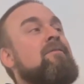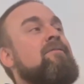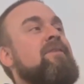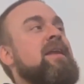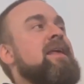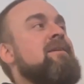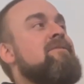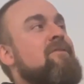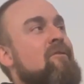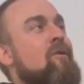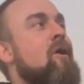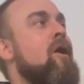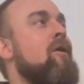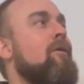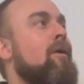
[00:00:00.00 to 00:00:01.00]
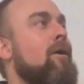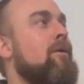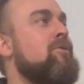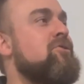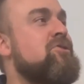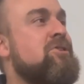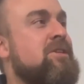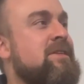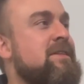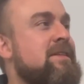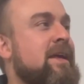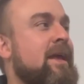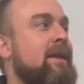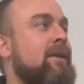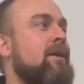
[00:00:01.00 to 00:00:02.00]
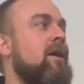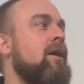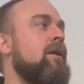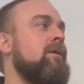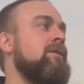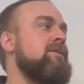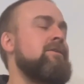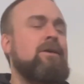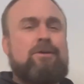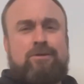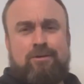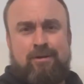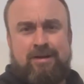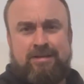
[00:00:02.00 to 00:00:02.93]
Vinnie Ferraro, Shinzen Young, there's loads of great